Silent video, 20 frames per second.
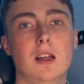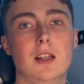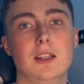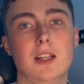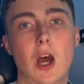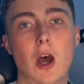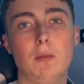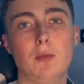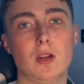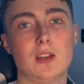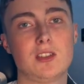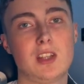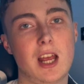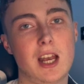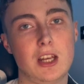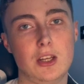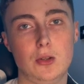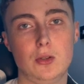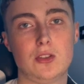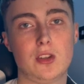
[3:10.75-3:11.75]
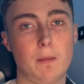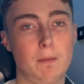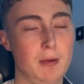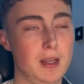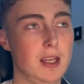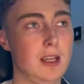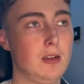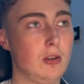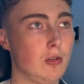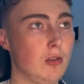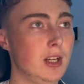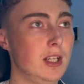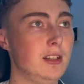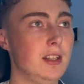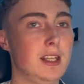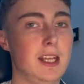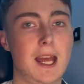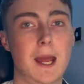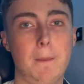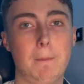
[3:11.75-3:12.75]
Now, I'm not telling you to be
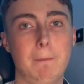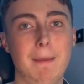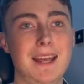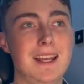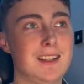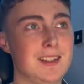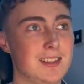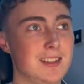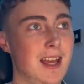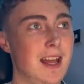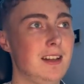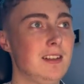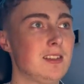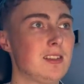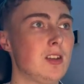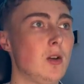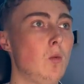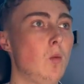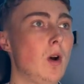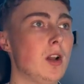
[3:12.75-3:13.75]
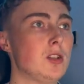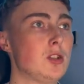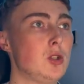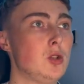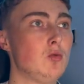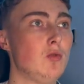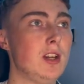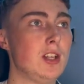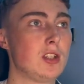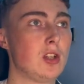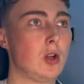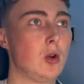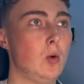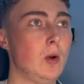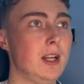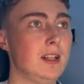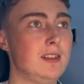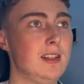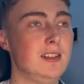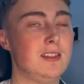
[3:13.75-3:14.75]
greedy. It makes sense once you reach
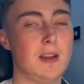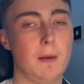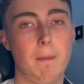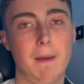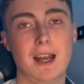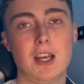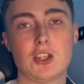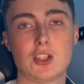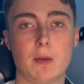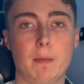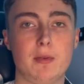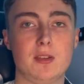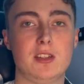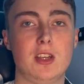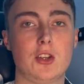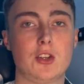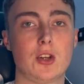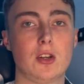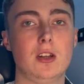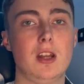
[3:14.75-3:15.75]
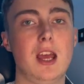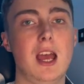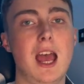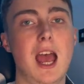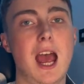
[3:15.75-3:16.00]
liquidity to manage the position.